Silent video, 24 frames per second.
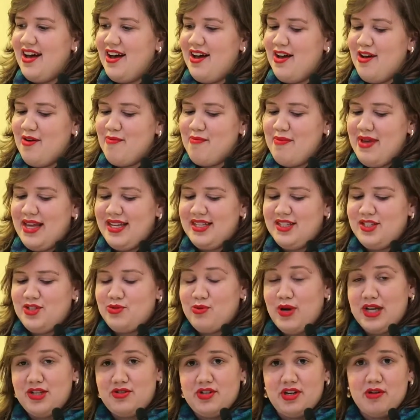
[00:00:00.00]
and
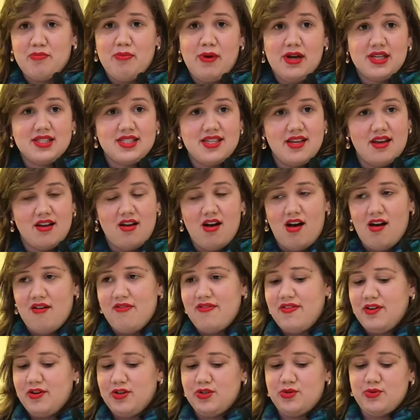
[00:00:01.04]
do I drink Bosnian
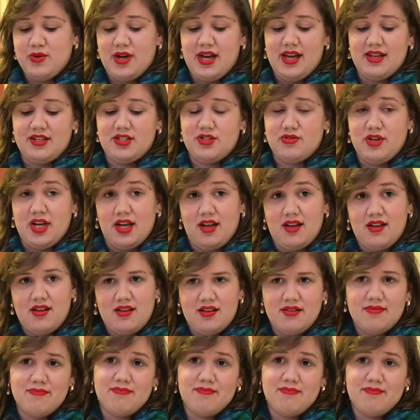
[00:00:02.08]
coffee or do I drink